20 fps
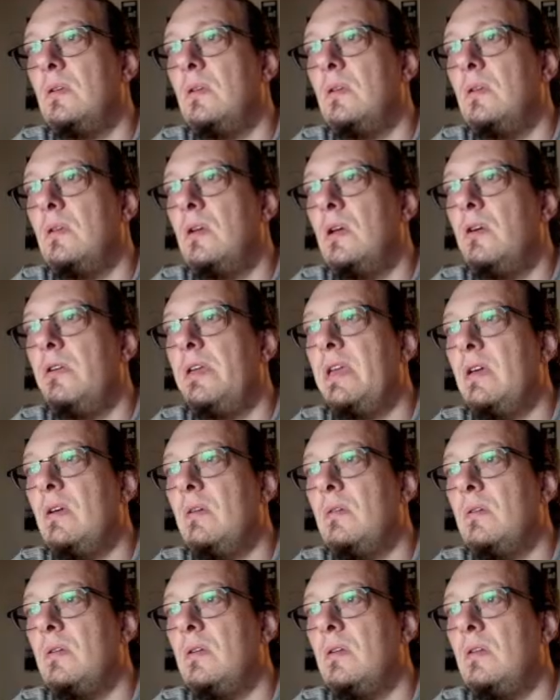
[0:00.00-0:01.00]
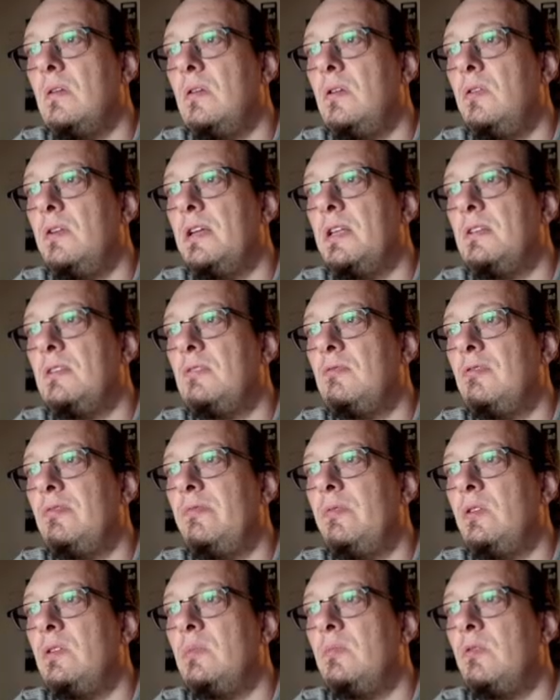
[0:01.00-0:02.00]
Oh yeah, look at this
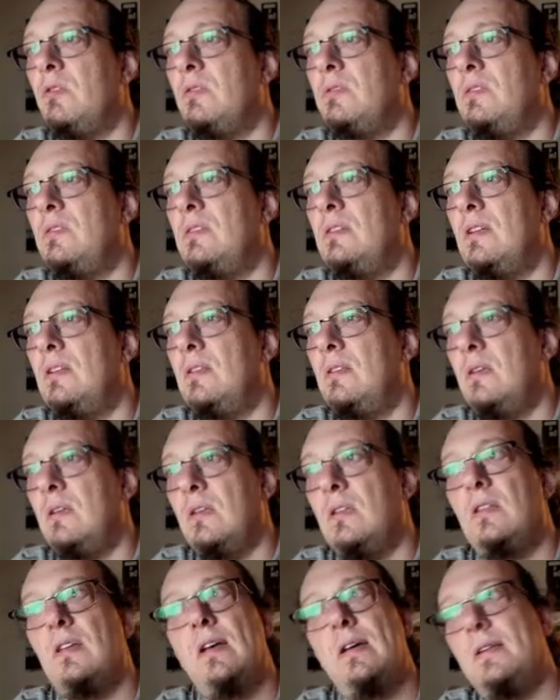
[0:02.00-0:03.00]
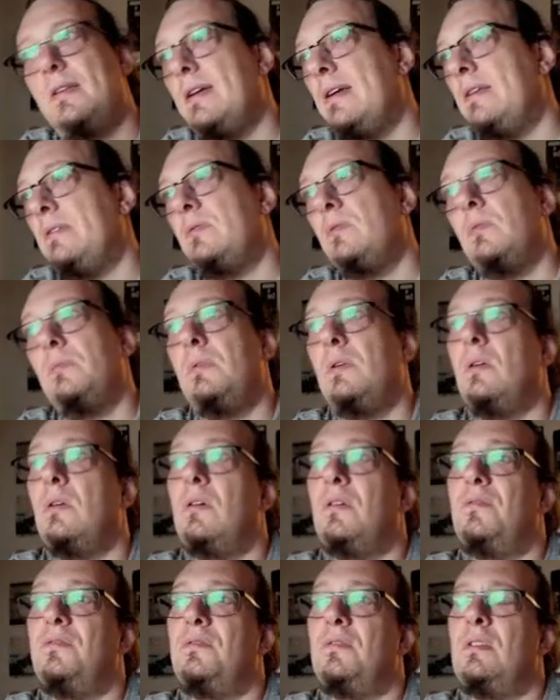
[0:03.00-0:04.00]
reverse proxy setting. That has to be
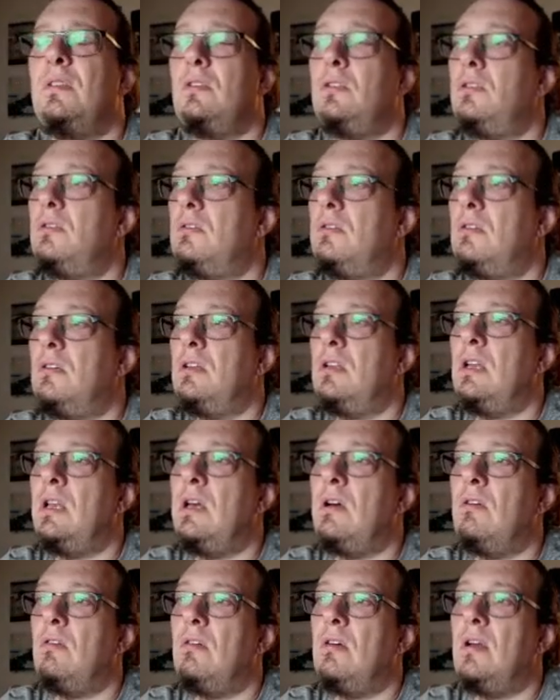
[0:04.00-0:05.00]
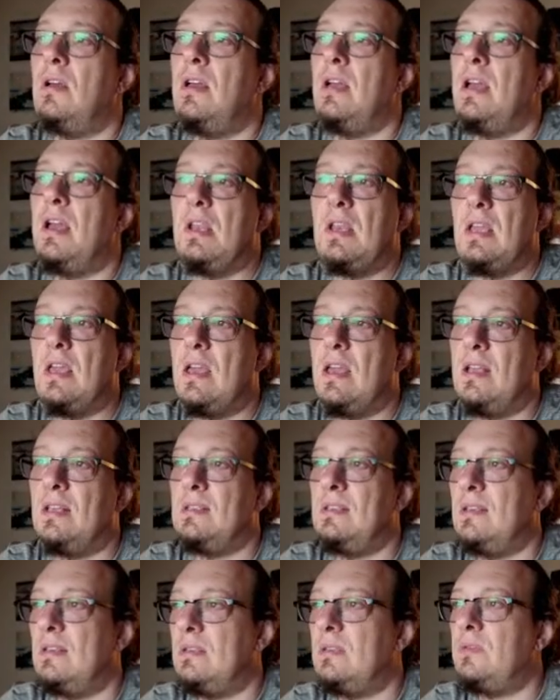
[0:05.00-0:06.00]
off. It should not allow any
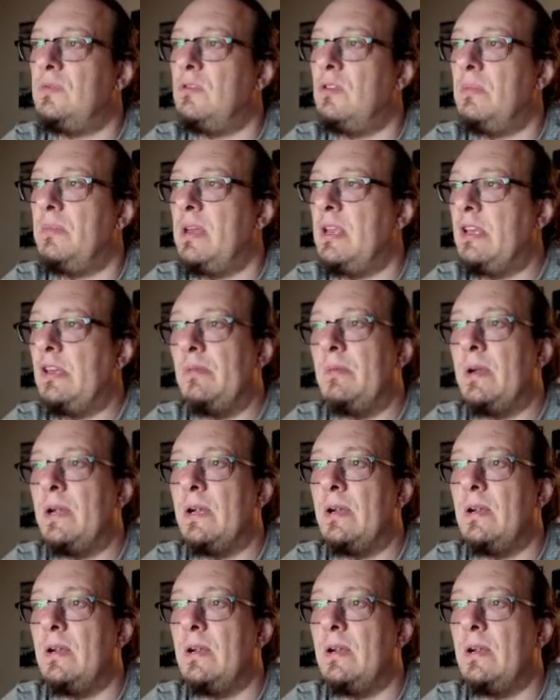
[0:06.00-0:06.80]
access from anywhere.